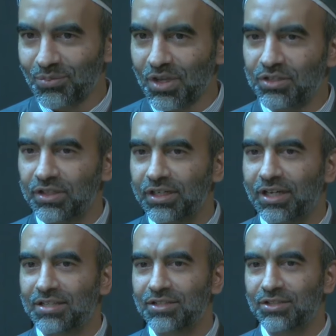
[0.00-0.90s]
So they're
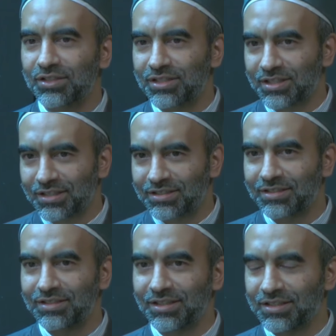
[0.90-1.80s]
cousins. So there's, a,
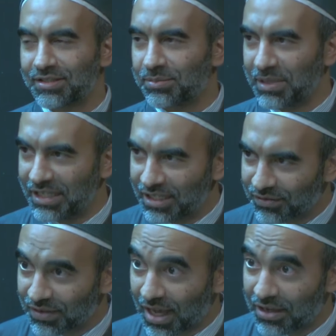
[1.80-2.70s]
there's the meaning of
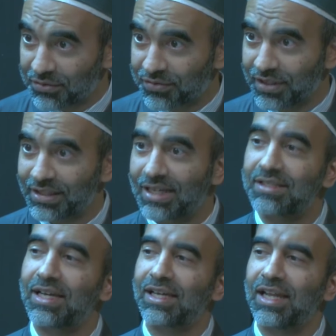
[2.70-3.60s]
life in that
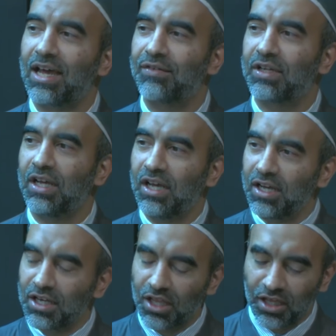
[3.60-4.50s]
second heaven.
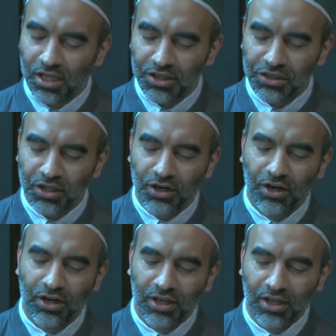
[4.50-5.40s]
Uh,
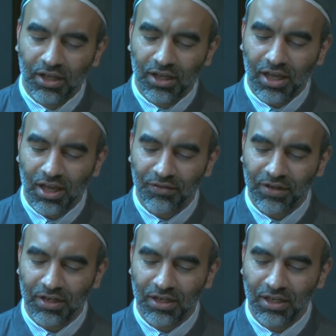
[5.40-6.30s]
third
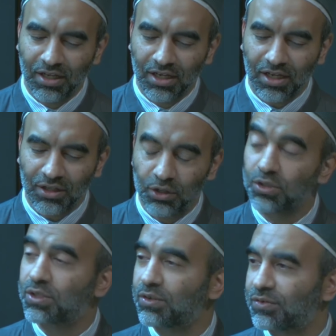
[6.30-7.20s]
heaven
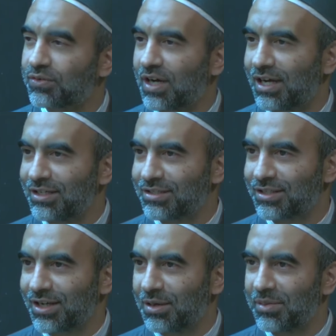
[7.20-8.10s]
Yusuf
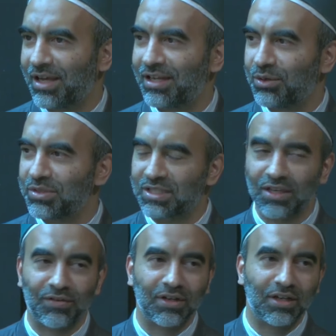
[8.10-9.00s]
alayhi and he was
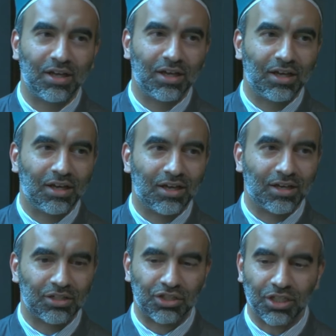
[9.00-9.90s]
given
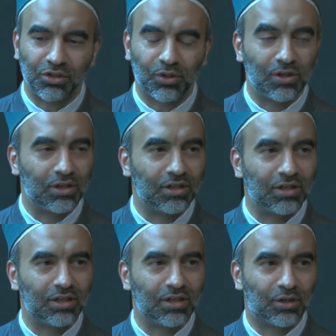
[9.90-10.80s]
shatrul
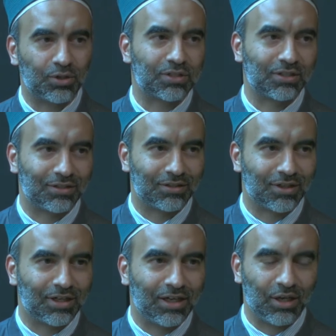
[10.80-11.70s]
husn.
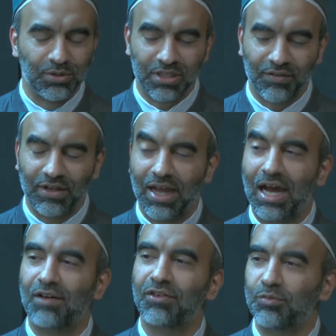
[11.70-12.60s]
He was given
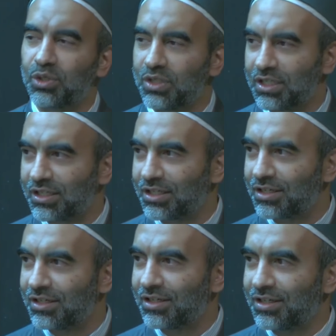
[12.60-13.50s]
half a beauty.
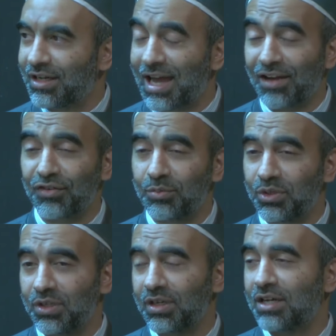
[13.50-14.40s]
Half a
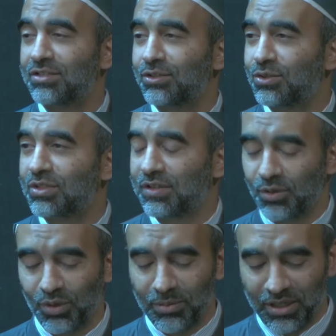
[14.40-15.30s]
beauty. Hazrat Yusuf, the
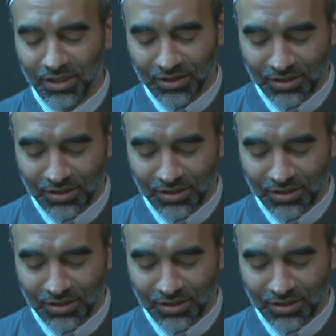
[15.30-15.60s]
women